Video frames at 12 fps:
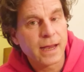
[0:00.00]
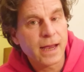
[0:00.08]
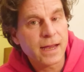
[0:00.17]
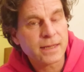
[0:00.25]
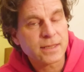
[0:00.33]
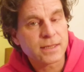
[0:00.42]

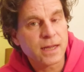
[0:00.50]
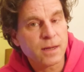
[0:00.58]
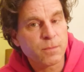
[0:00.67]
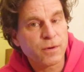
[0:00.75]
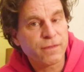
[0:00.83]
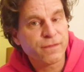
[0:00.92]
At
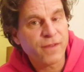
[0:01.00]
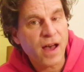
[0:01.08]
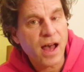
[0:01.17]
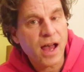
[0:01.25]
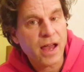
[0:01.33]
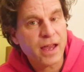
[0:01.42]
number
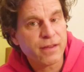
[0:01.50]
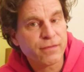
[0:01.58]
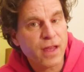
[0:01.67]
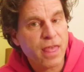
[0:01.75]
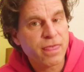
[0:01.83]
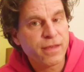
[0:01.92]

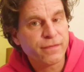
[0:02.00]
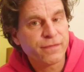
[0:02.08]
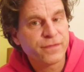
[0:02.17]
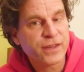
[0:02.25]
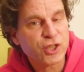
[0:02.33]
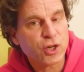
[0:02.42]
5, The
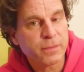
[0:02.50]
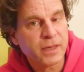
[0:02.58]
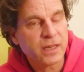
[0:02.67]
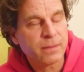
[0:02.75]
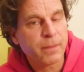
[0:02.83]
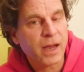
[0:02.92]

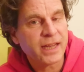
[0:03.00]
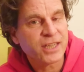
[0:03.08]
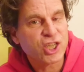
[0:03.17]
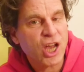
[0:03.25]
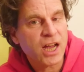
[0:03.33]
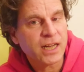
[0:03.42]
Fisherman by
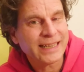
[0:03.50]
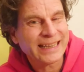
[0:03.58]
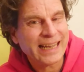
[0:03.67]
John